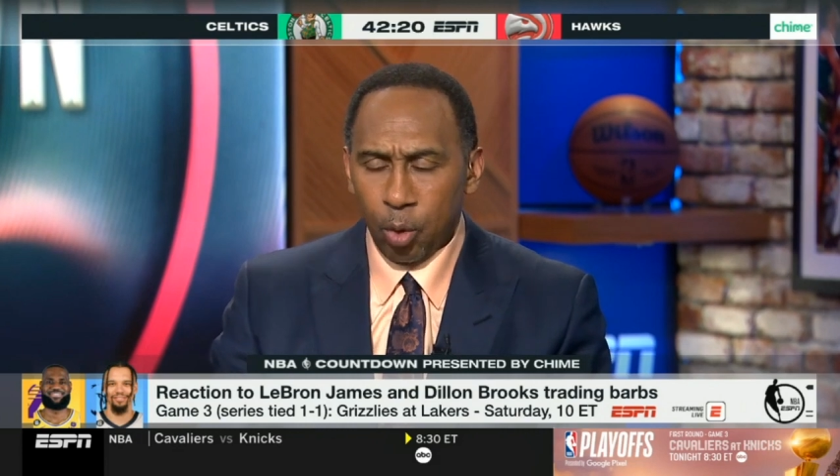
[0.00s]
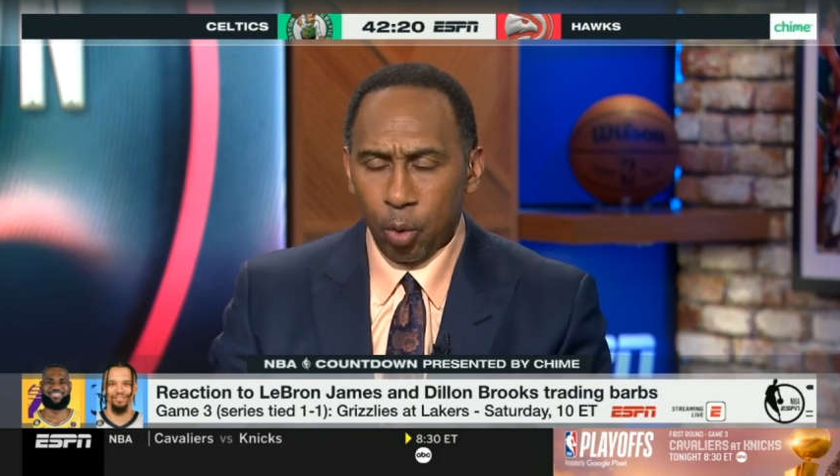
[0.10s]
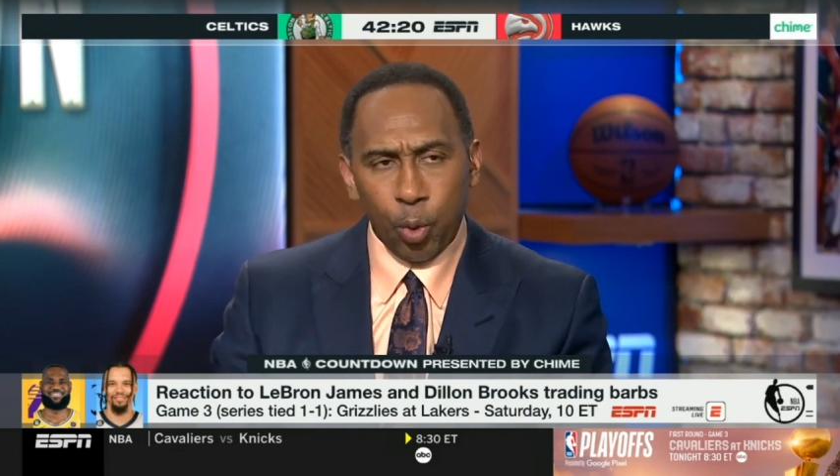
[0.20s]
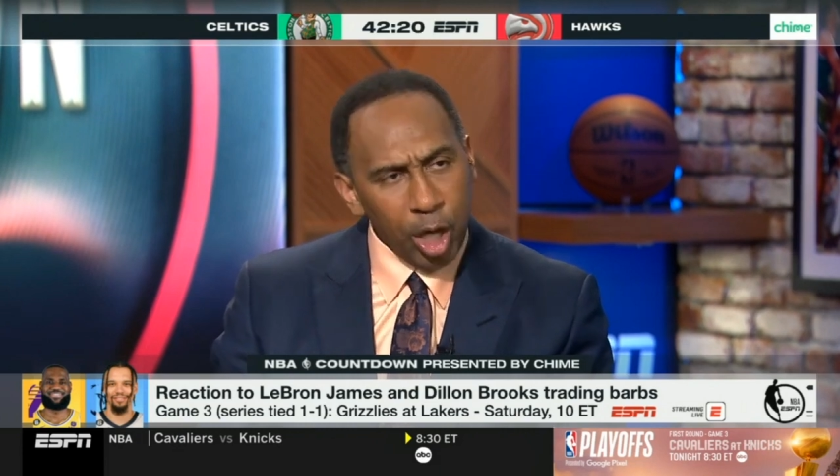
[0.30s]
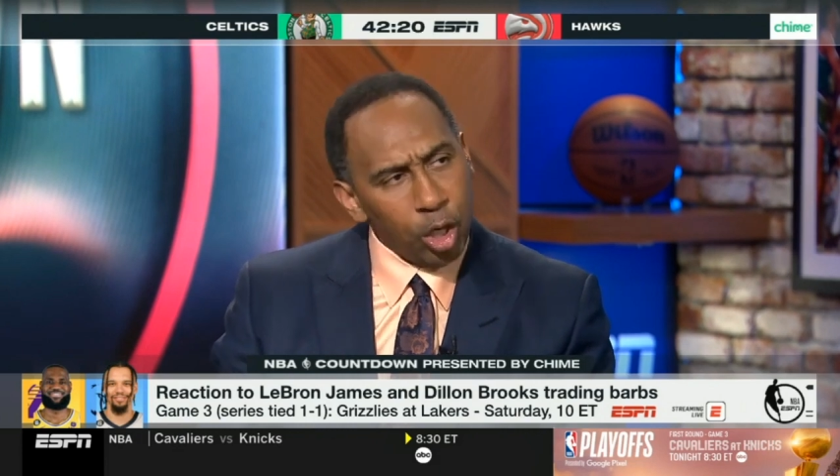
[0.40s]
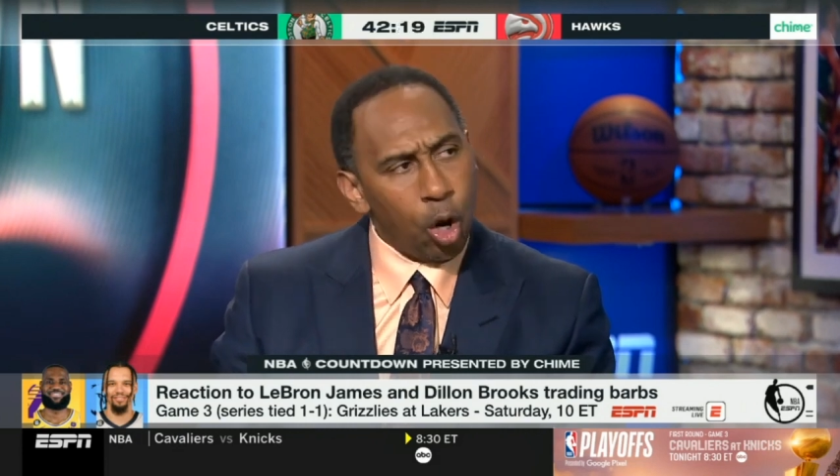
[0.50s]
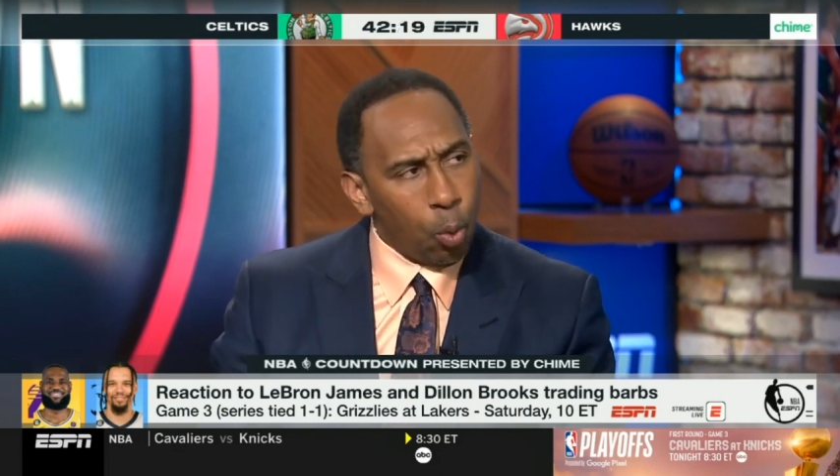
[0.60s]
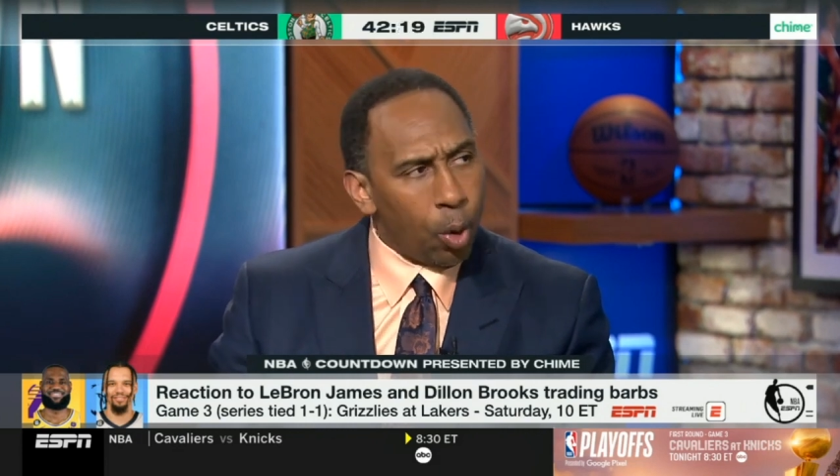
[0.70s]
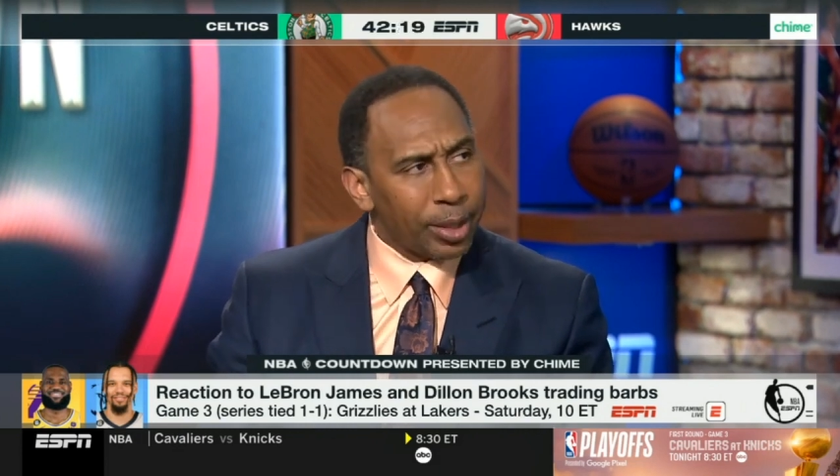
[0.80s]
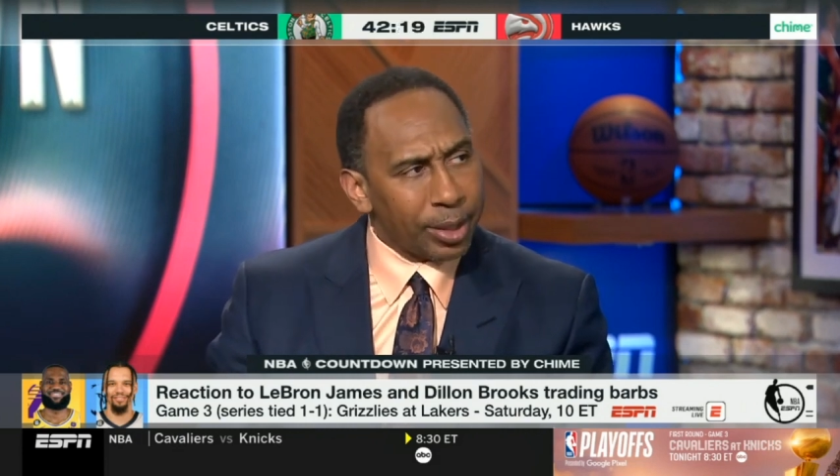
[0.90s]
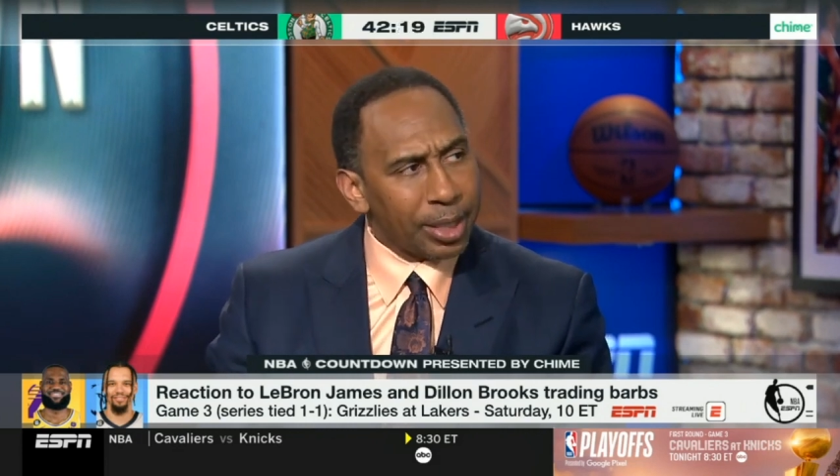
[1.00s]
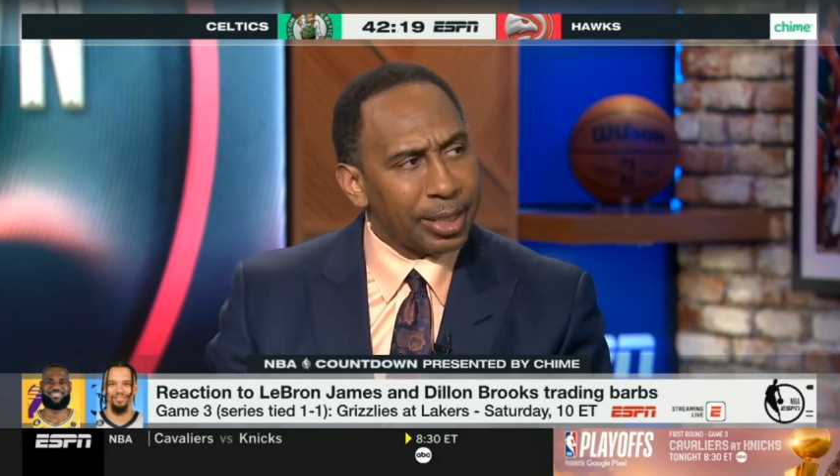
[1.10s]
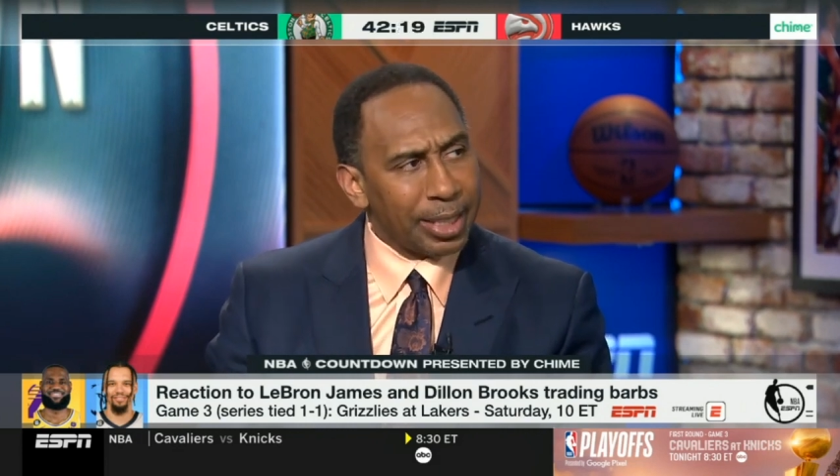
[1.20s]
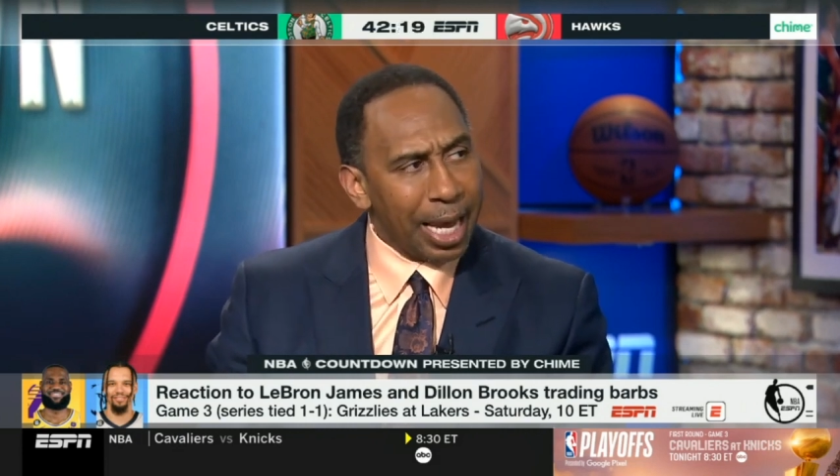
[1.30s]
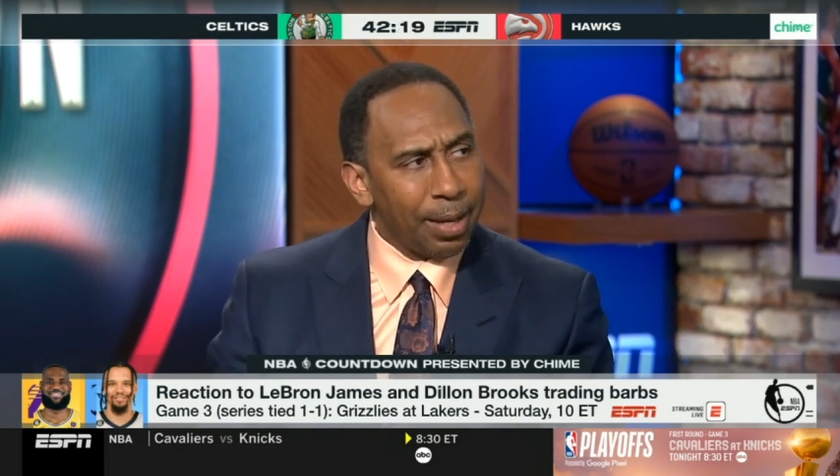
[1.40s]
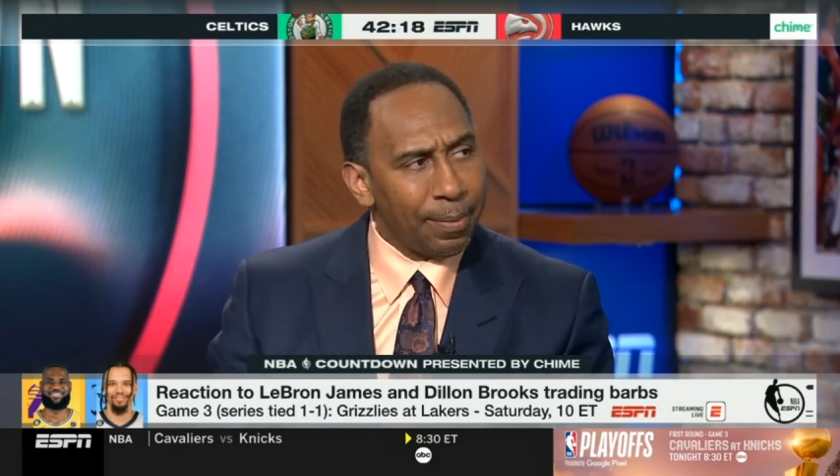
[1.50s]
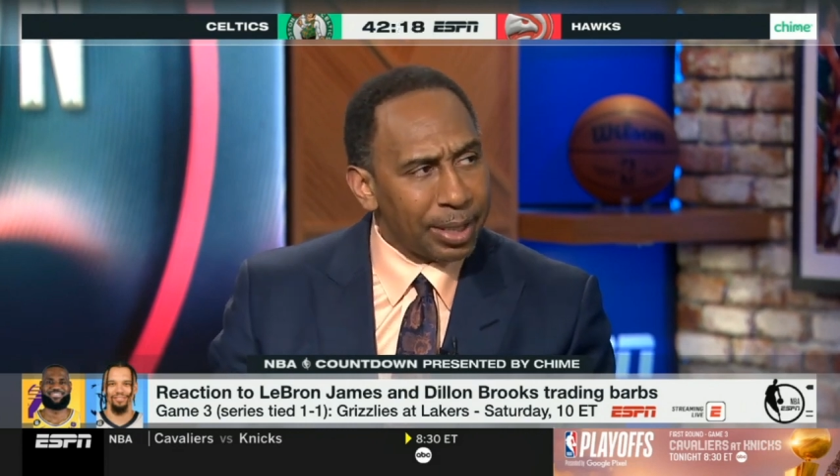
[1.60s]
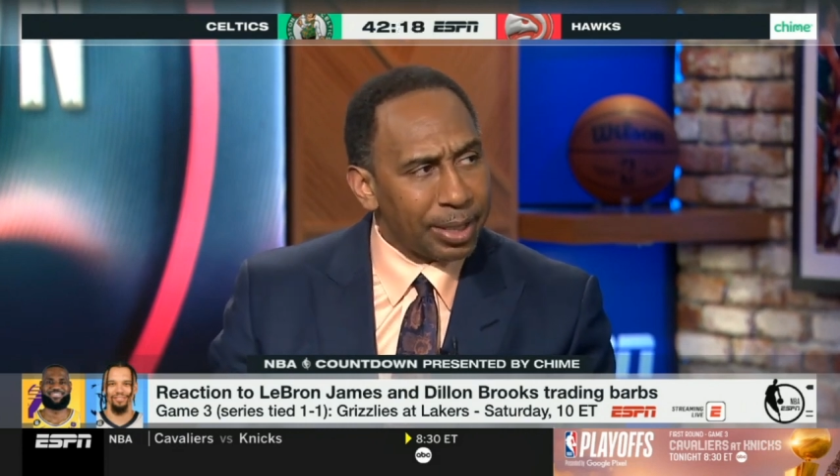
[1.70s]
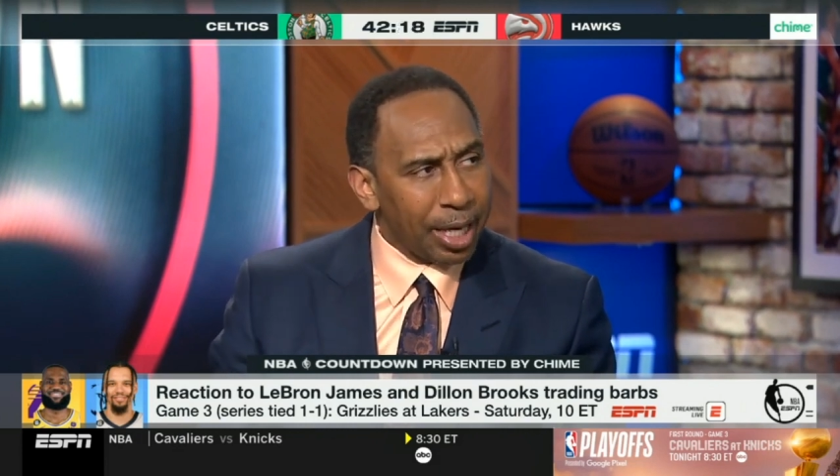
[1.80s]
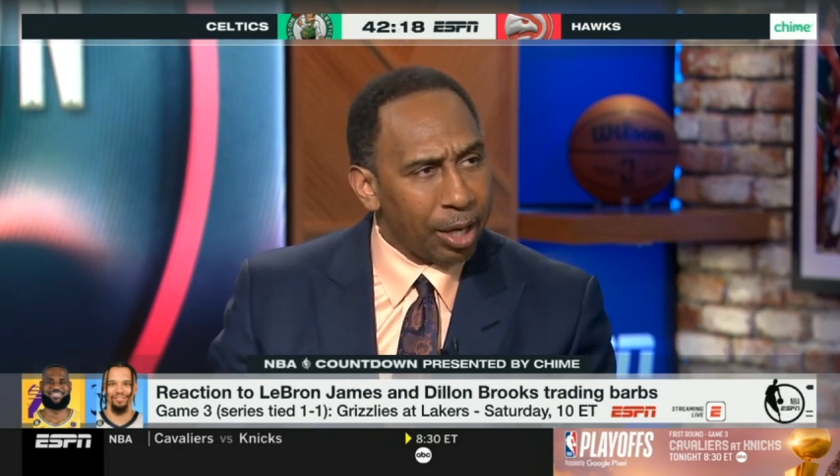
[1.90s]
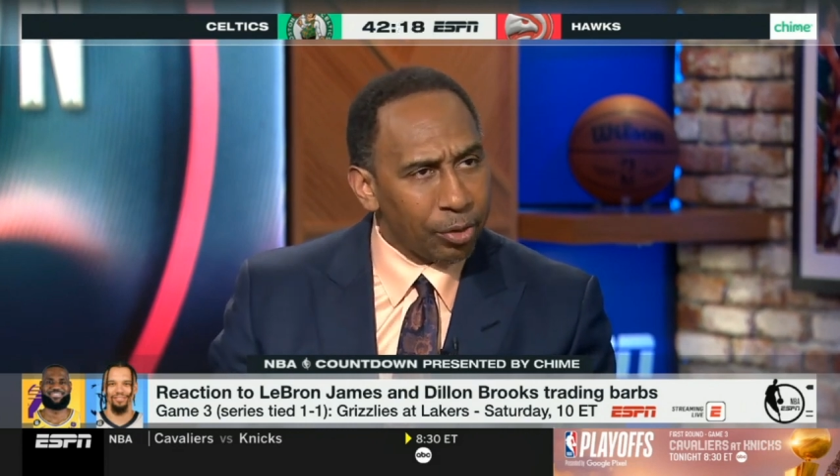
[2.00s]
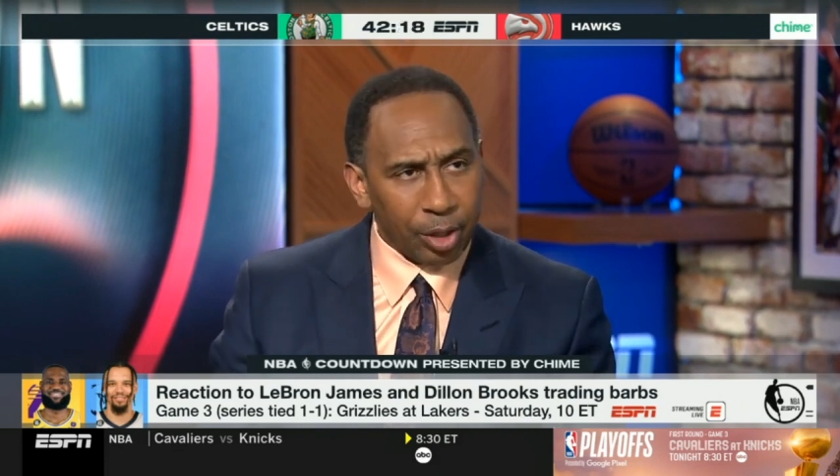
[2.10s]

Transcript: We know what this game entails,